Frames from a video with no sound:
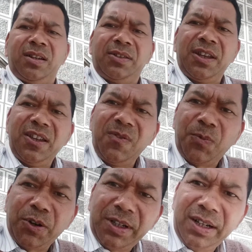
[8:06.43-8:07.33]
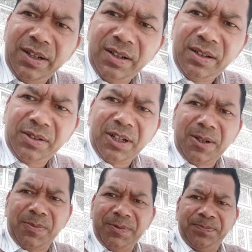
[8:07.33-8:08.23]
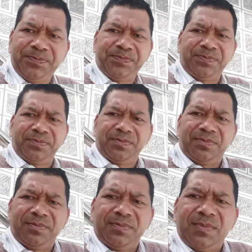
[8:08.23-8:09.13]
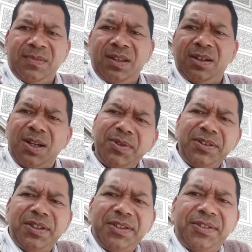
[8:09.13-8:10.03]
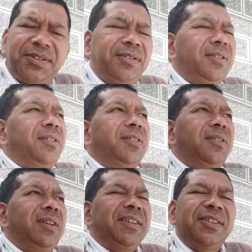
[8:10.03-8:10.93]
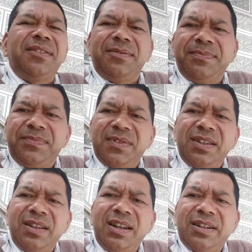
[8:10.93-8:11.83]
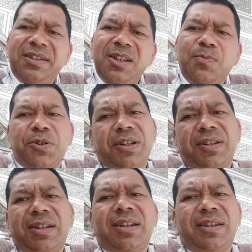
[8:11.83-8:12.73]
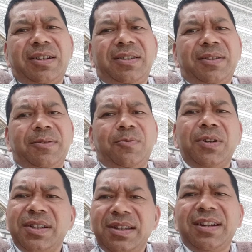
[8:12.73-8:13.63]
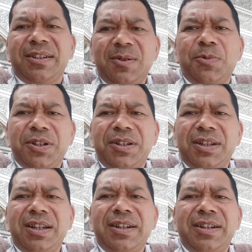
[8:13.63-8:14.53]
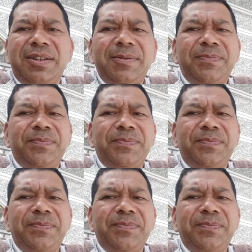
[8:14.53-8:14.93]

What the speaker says: The important term come in this lesson: electric potential energy. What is electric potential energy?